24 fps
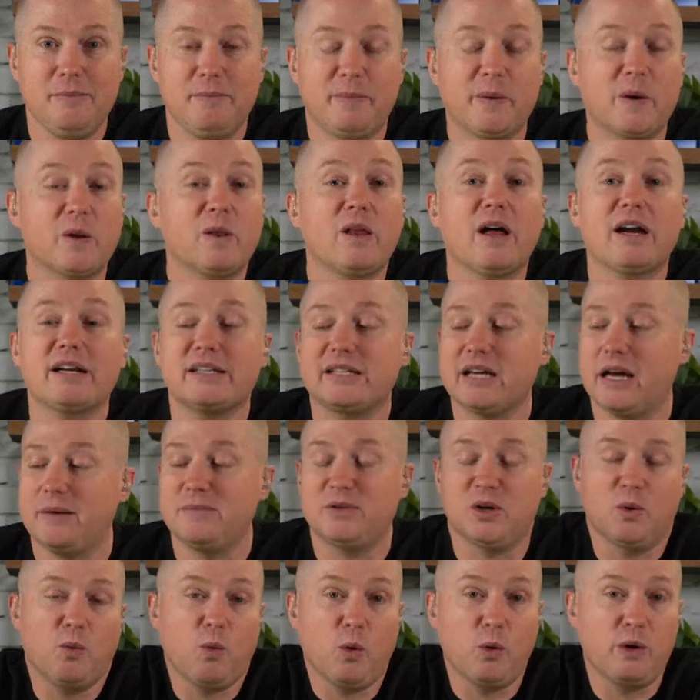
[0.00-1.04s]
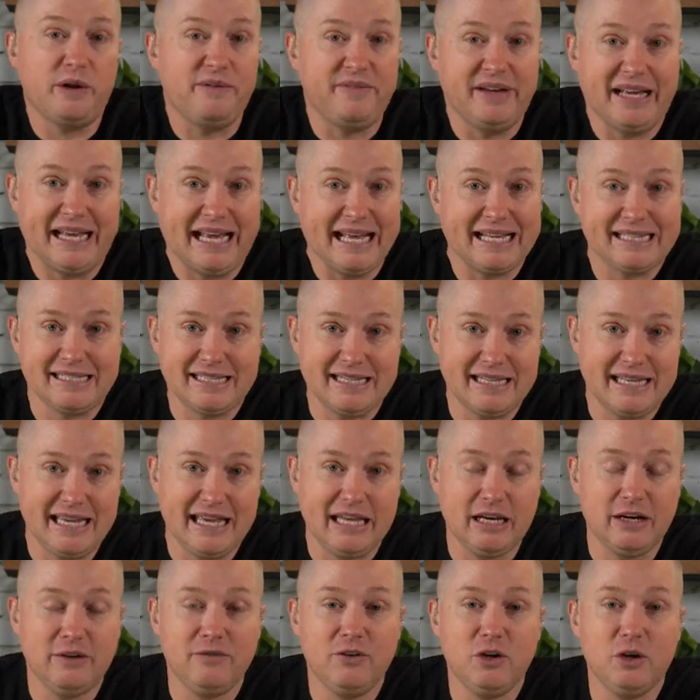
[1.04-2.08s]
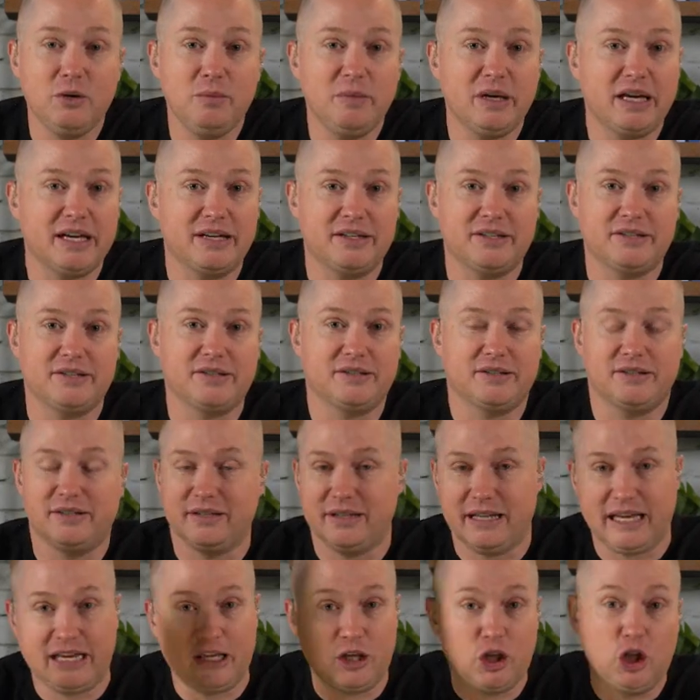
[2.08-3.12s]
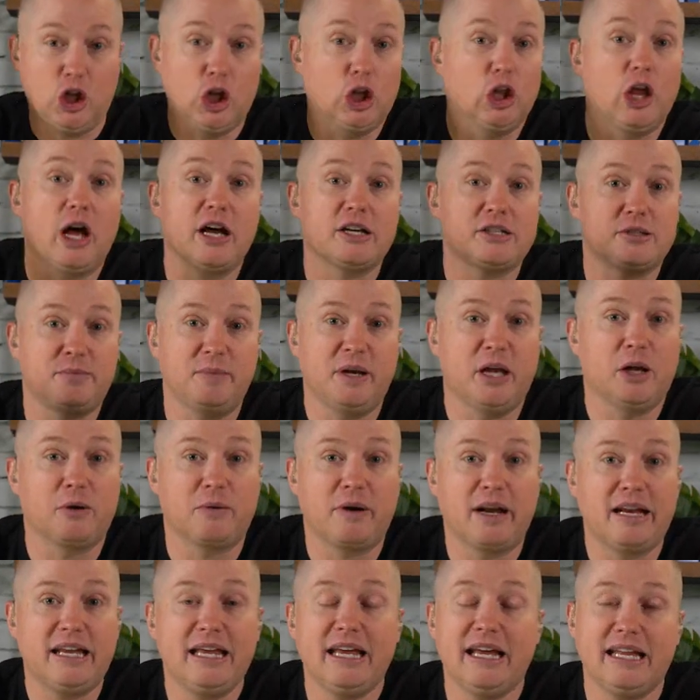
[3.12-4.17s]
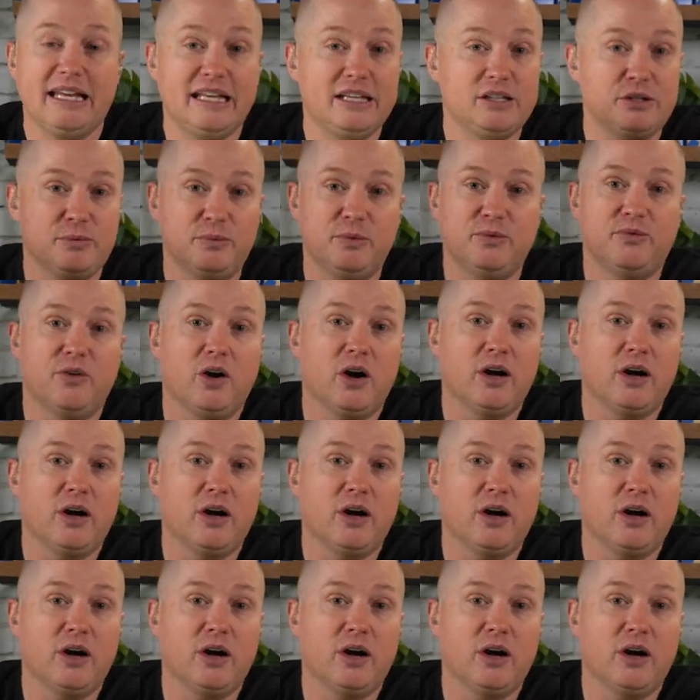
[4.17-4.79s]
But a lot of times it won't even get to the interview because like you lost me already. I need to move